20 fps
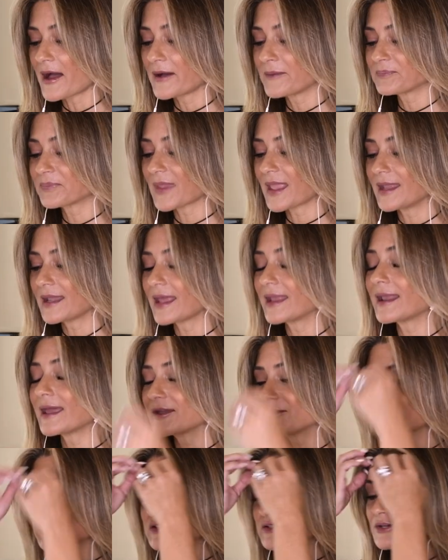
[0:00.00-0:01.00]
um, and, and
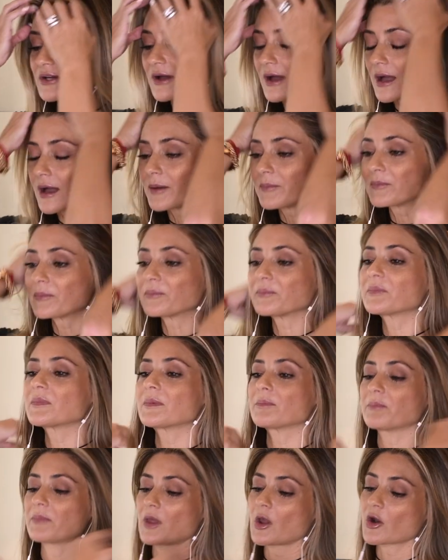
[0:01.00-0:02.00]
I also um,
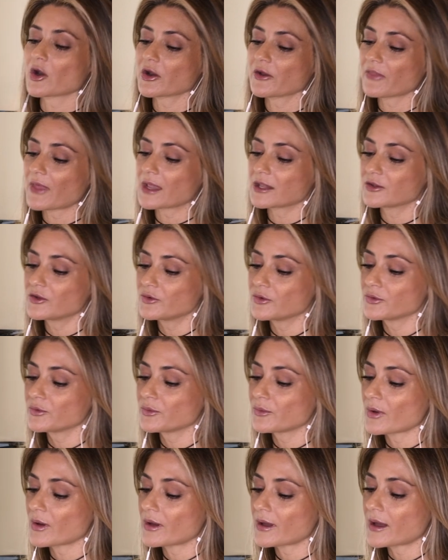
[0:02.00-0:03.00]
heard that
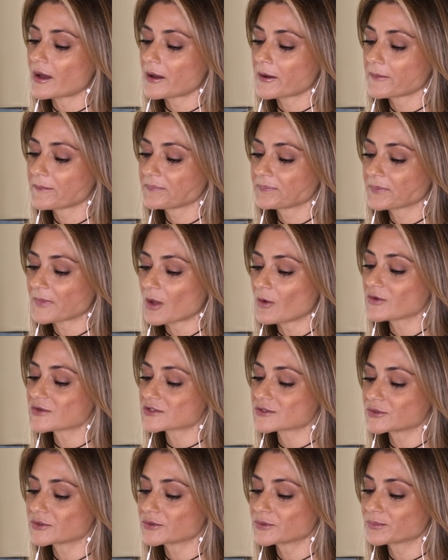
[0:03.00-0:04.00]
you um,
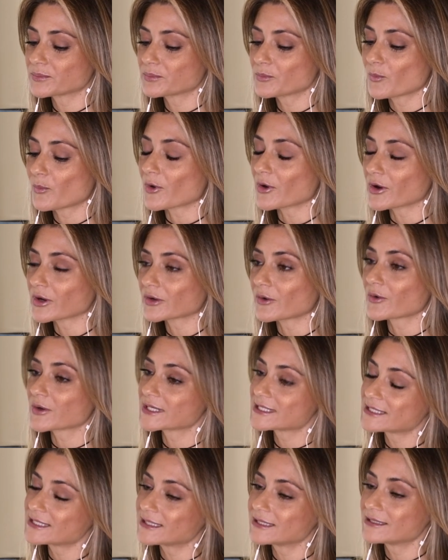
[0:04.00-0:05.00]
also worked
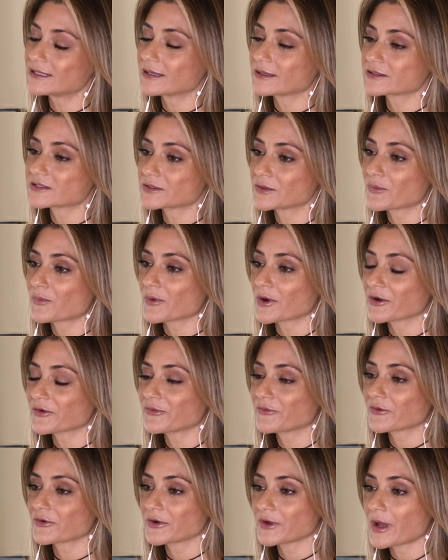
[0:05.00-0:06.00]
or did some
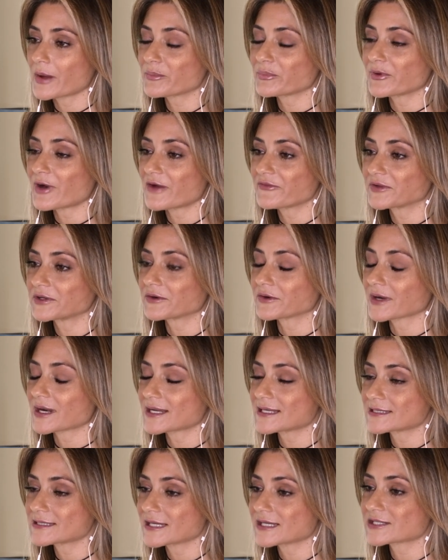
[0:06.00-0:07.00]
work for nonprofit
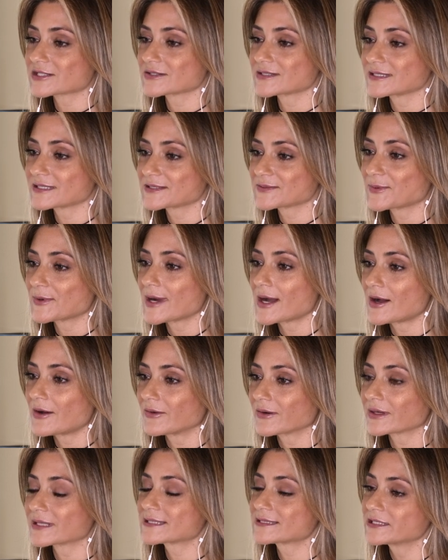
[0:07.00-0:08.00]
organizations as
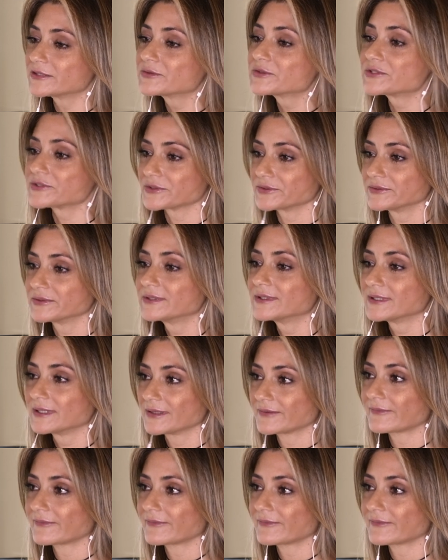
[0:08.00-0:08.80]
well, or still do,